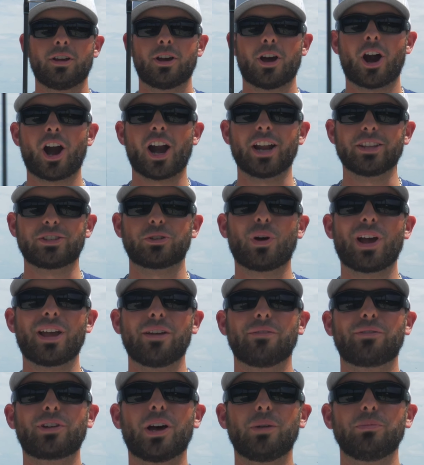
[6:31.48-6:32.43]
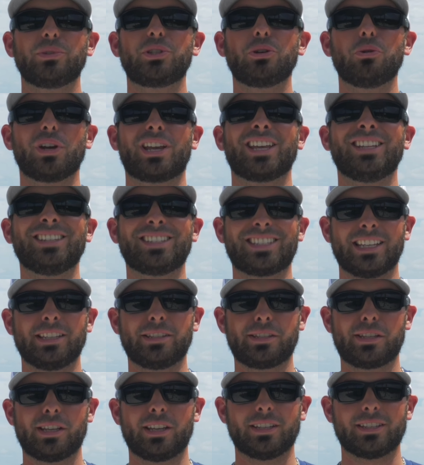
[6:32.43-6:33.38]
All right, so I have come to a
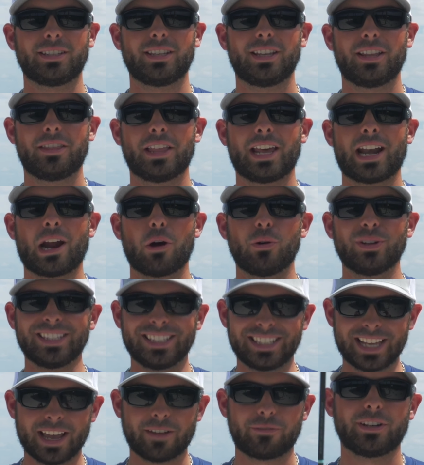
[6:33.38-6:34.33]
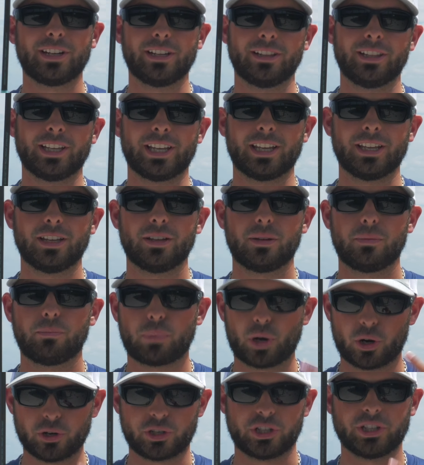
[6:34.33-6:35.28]
consensus that I would definitely
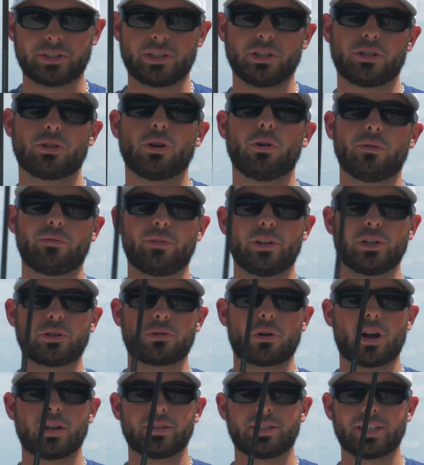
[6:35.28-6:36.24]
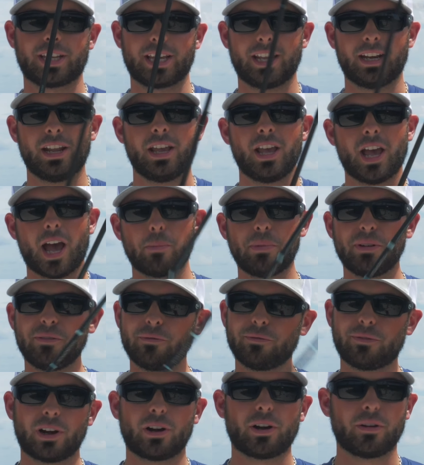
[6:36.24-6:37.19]
purchase the Toadfish rods again. I've
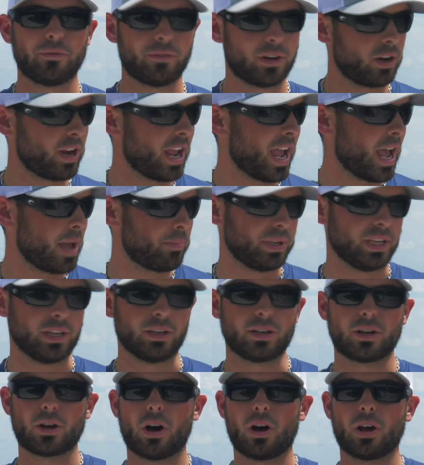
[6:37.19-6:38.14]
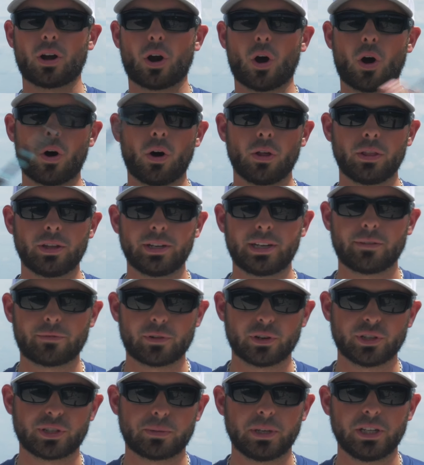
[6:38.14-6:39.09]
been very, very happy. Caught all the
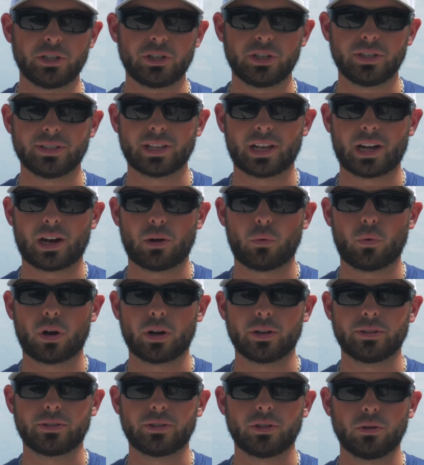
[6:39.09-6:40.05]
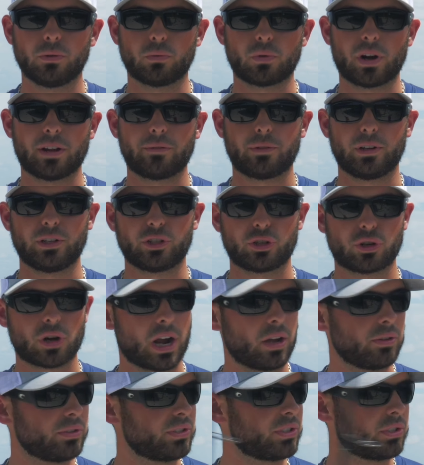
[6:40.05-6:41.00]
different species that I wanted to: redfish,
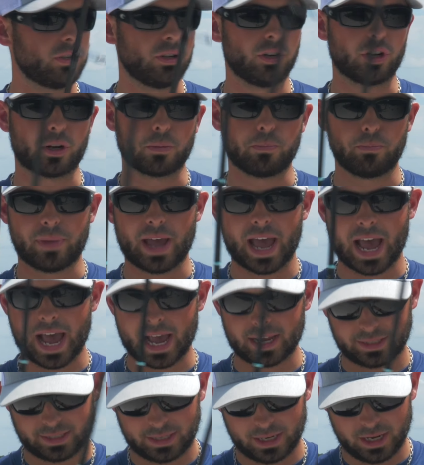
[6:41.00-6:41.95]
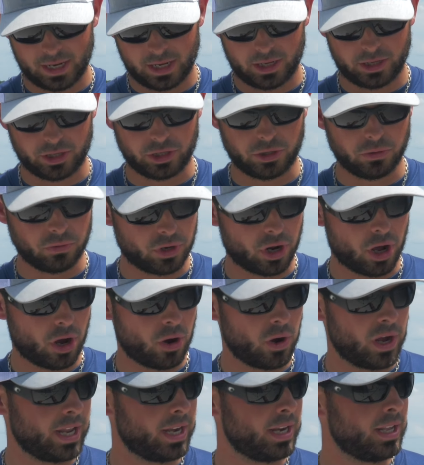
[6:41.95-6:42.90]
trout, snook, bass, you
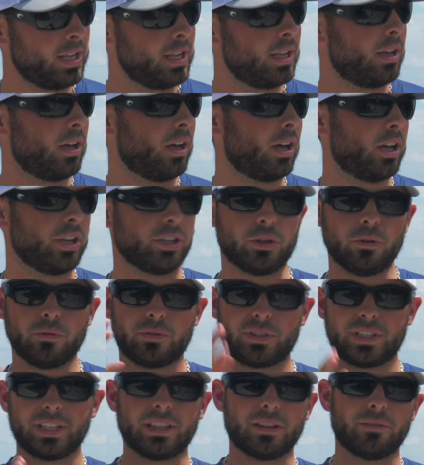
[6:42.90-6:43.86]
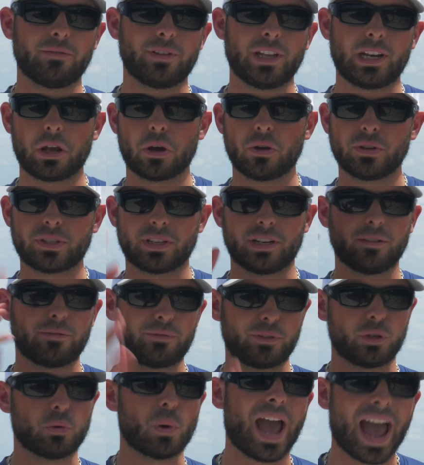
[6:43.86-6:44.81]
know it. You've seen the videos, and
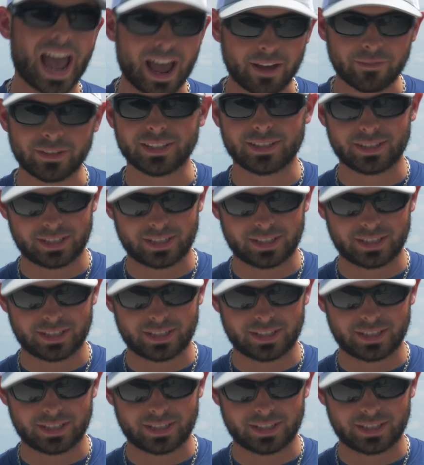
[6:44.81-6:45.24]
if you haven't